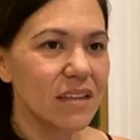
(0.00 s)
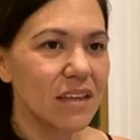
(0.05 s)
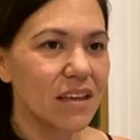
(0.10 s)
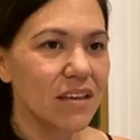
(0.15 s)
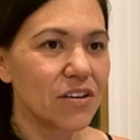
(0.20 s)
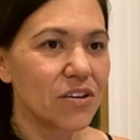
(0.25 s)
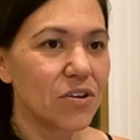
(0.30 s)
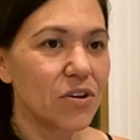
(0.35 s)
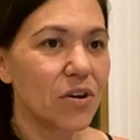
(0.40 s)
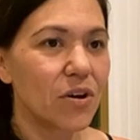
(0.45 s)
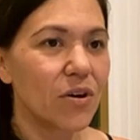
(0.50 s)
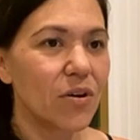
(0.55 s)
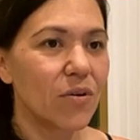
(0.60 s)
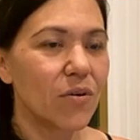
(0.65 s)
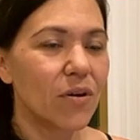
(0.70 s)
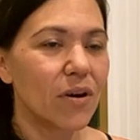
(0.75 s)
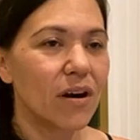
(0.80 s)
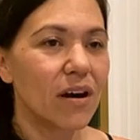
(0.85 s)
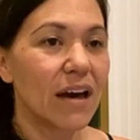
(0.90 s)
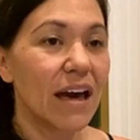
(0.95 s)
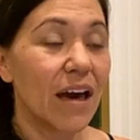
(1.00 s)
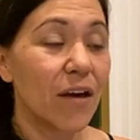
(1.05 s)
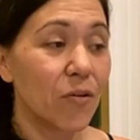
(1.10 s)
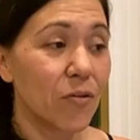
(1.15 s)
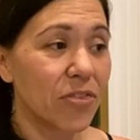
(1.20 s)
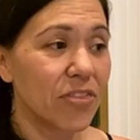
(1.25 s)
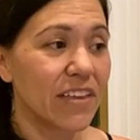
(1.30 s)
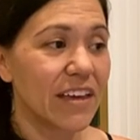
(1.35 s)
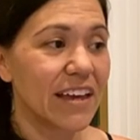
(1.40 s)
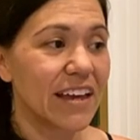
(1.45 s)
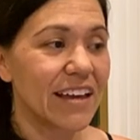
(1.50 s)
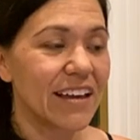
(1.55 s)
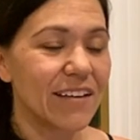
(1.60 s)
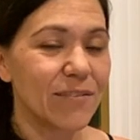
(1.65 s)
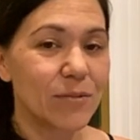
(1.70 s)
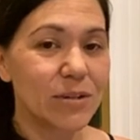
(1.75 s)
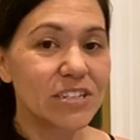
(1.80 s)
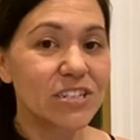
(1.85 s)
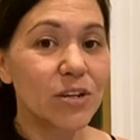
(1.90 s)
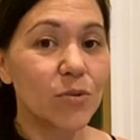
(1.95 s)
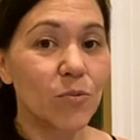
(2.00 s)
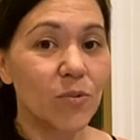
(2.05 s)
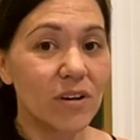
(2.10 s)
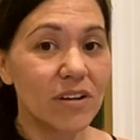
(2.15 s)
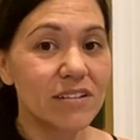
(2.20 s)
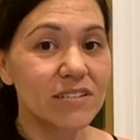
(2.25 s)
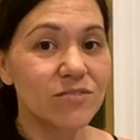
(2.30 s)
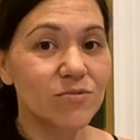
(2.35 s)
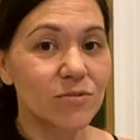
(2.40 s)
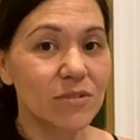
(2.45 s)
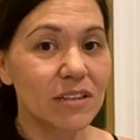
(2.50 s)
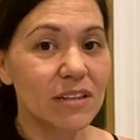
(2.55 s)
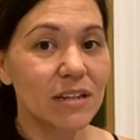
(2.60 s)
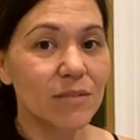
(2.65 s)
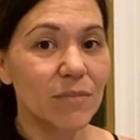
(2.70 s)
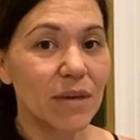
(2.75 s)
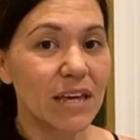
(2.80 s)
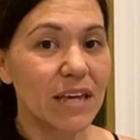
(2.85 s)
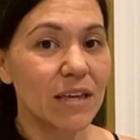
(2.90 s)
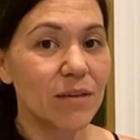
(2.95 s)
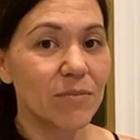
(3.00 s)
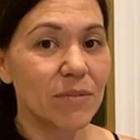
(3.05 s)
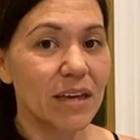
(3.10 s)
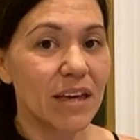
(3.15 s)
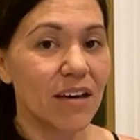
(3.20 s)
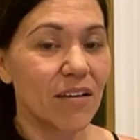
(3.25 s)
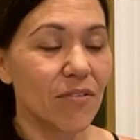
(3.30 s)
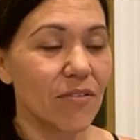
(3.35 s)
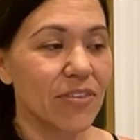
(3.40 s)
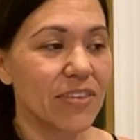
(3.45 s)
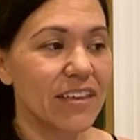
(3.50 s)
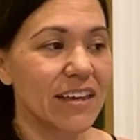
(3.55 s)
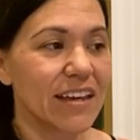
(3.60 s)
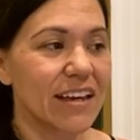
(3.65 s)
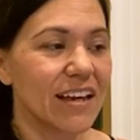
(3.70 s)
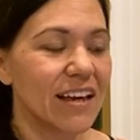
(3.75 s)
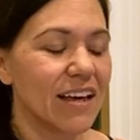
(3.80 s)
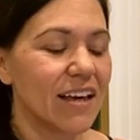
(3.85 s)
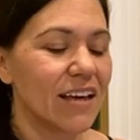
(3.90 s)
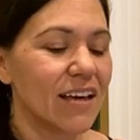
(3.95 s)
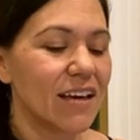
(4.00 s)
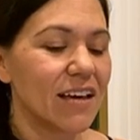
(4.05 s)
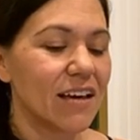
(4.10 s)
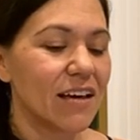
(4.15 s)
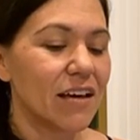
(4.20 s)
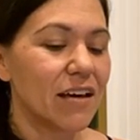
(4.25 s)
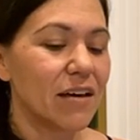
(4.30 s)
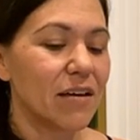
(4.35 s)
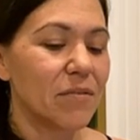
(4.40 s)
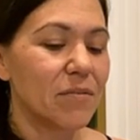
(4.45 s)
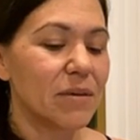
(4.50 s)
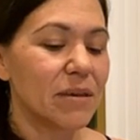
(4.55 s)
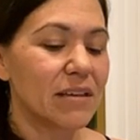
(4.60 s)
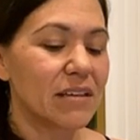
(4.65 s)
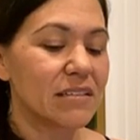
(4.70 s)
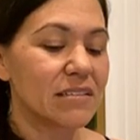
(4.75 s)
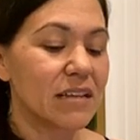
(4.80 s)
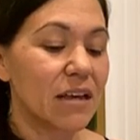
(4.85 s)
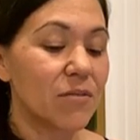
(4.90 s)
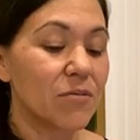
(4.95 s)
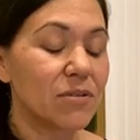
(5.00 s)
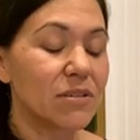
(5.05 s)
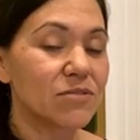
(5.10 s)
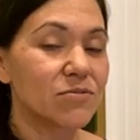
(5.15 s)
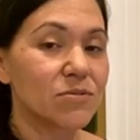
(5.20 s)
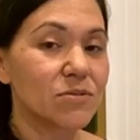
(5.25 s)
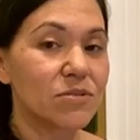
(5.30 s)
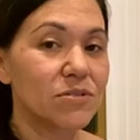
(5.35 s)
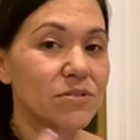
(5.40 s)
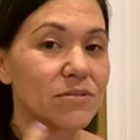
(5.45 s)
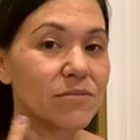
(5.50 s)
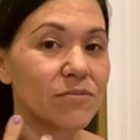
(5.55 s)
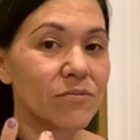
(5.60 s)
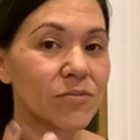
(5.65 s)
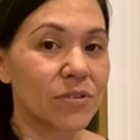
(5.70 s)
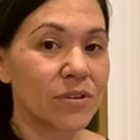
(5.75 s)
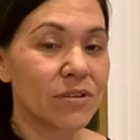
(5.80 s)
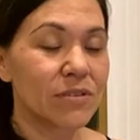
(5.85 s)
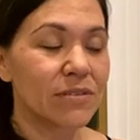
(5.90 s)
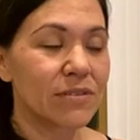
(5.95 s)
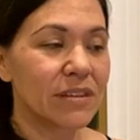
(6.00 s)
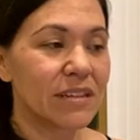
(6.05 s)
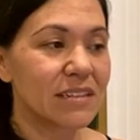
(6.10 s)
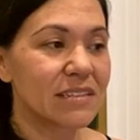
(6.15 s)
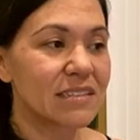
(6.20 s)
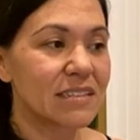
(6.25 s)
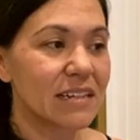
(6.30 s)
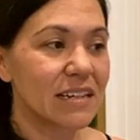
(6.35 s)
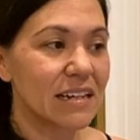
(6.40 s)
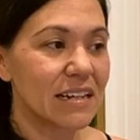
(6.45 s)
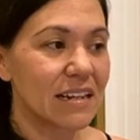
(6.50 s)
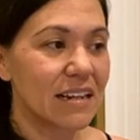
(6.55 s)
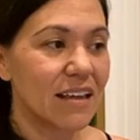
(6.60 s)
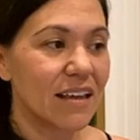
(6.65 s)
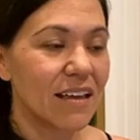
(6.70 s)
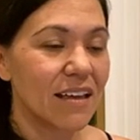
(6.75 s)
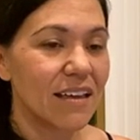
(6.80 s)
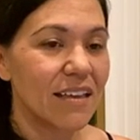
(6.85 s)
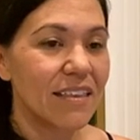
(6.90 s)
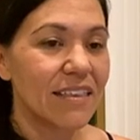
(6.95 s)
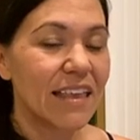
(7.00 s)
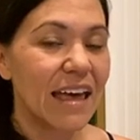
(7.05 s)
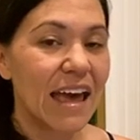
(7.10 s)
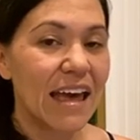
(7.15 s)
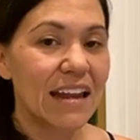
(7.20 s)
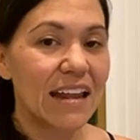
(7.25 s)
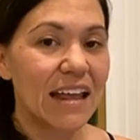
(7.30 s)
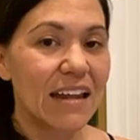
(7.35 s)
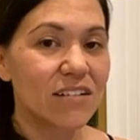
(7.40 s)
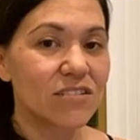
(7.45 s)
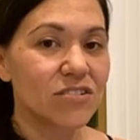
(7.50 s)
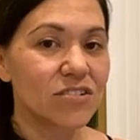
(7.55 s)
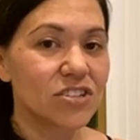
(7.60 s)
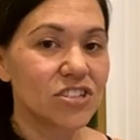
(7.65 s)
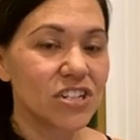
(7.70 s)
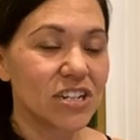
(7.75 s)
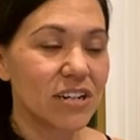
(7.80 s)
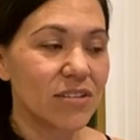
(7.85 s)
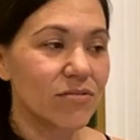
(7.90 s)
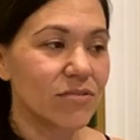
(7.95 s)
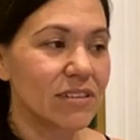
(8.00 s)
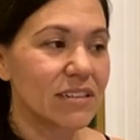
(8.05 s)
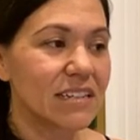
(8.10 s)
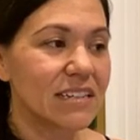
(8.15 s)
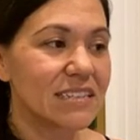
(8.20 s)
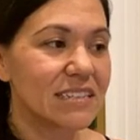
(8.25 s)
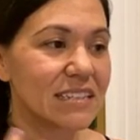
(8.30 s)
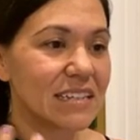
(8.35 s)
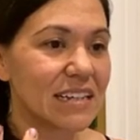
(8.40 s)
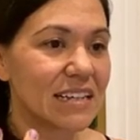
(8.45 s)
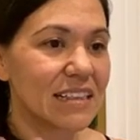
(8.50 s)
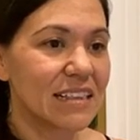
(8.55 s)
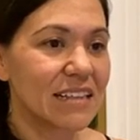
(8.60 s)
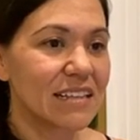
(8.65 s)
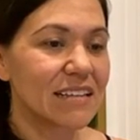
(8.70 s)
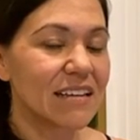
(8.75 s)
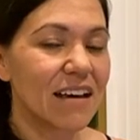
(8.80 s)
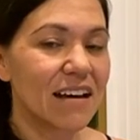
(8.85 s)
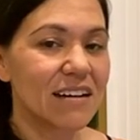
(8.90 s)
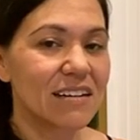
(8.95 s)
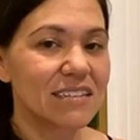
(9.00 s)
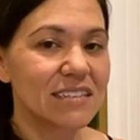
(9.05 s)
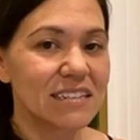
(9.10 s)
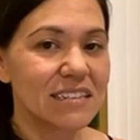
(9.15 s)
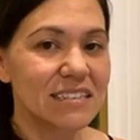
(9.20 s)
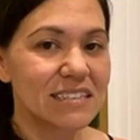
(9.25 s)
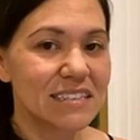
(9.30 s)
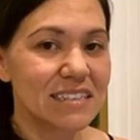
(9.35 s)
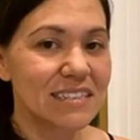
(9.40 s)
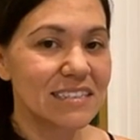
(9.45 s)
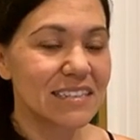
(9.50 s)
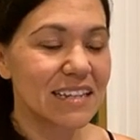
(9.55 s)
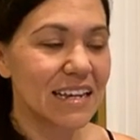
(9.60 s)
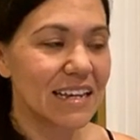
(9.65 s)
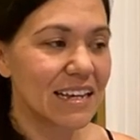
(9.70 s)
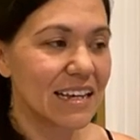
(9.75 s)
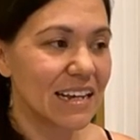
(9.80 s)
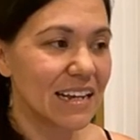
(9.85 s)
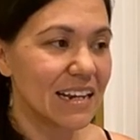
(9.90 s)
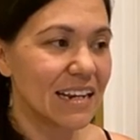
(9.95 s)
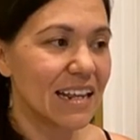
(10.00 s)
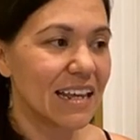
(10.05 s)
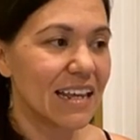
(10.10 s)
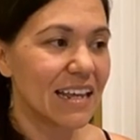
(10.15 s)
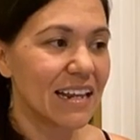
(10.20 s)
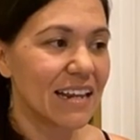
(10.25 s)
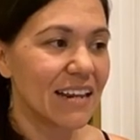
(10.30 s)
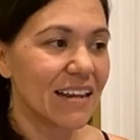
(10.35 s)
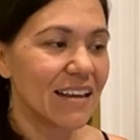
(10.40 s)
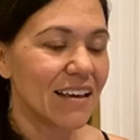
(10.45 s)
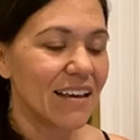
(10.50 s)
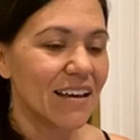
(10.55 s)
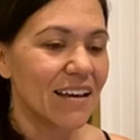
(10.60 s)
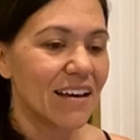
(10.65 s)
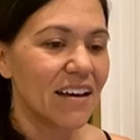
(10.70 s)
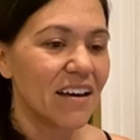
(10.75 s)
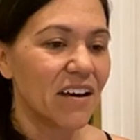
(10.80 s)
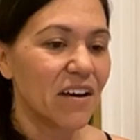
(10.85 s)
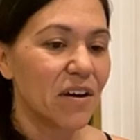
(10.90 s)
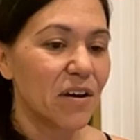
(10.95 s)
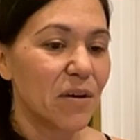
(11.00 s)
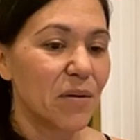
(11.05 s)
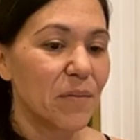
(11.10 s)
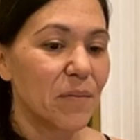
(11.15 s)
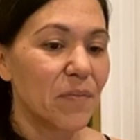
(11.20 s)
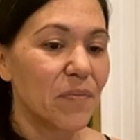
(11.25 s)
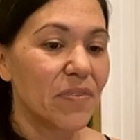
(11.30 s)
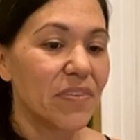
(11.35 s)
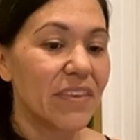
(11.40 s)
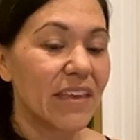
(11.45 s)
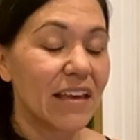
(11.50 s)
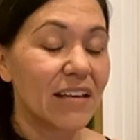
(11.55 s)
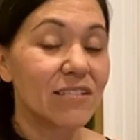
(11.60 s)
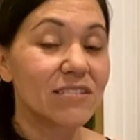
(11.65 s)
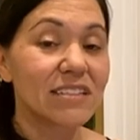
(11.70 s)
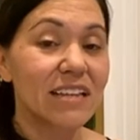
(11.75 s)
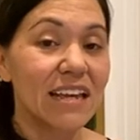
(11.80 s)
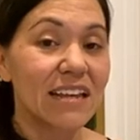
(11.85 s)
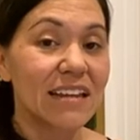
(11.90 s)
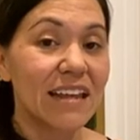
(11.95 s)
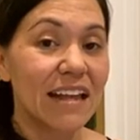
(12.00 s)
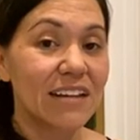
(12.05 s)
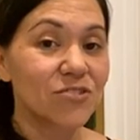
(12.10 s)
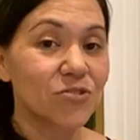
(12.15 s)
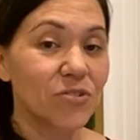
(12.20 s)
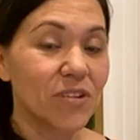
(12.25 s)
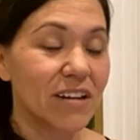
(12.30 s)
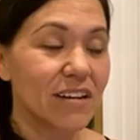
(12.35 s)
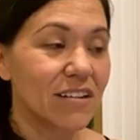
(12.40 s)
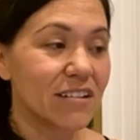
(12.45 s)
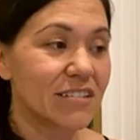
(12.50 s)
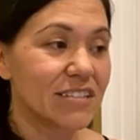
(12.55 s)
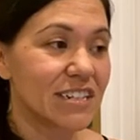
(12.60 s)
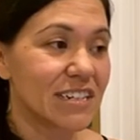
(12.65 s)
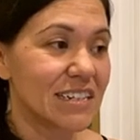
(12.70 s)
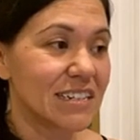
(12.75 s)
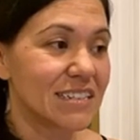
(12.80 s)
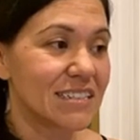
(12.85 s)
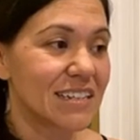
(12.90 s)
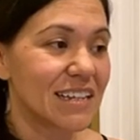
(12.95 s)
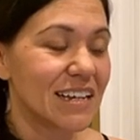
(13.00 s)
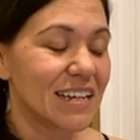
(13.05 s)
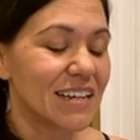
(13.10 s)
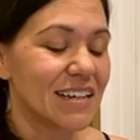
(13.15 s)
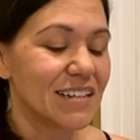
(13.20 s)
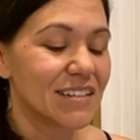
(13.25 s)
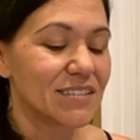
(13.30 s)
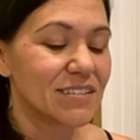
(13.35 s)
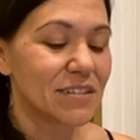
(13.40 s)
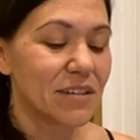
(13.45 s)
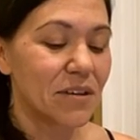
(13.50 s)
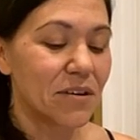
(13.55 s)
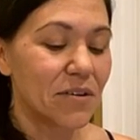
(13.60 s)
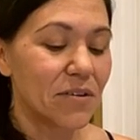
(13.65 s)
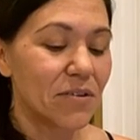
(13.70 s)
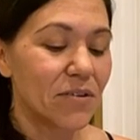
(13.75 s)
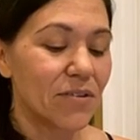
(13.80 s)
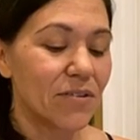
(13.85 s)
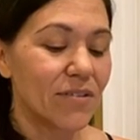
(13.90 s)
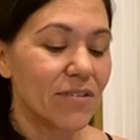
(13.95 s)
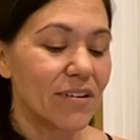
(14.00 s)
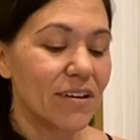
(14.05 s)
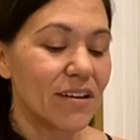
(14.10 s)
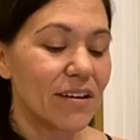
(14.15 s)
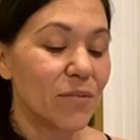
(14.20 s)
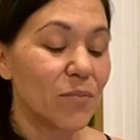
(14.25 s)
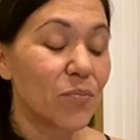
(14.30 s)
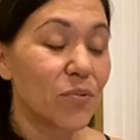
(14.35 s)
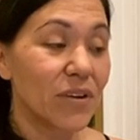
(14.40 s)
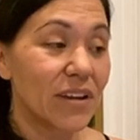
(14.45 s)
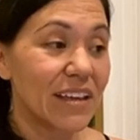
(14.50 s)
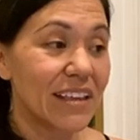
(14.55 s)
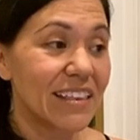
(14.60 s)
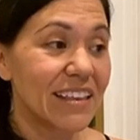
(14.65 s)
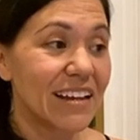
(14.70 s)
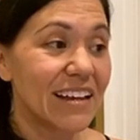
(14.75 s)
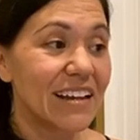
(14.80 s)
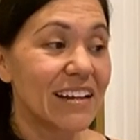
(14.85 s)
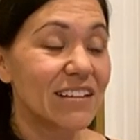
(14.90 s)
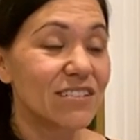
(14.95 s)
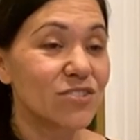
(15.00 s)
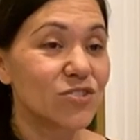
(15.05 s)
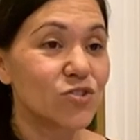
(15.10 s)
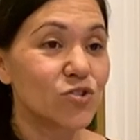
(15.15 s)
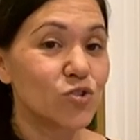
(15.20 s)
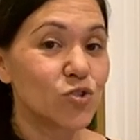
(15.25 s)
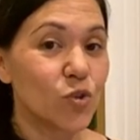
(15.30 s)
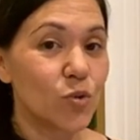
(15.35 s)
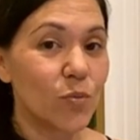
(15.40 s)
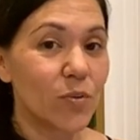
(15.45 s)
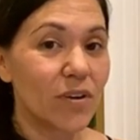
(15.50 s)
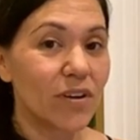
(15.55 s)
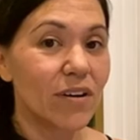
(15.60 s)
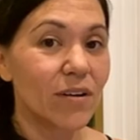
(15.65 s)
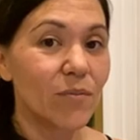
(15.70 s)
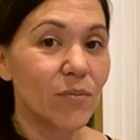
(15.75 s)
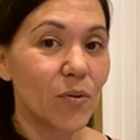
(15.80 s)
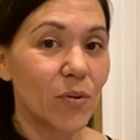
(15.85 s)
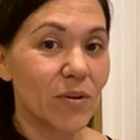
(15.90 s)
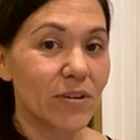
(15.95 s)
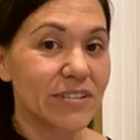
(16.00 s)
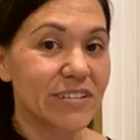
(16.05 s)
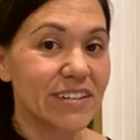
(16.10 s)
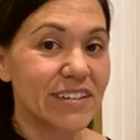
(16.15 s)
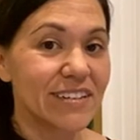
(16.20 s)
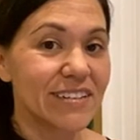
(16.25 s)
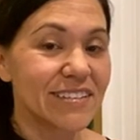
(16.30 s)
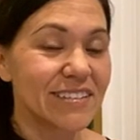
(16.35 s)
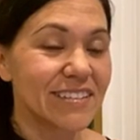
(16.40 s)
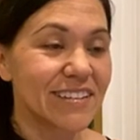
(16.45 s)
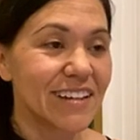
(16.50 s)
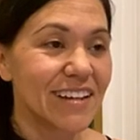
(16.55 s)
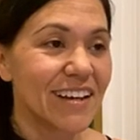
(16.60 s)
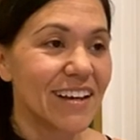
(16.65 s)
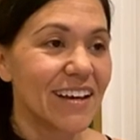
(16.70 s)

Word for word: you know, uh, healthy, which it was really making me healthy uh, because I was re releasing that energy, releasing the toxins and taking in um, those natural energies. So uh, breathing is super important.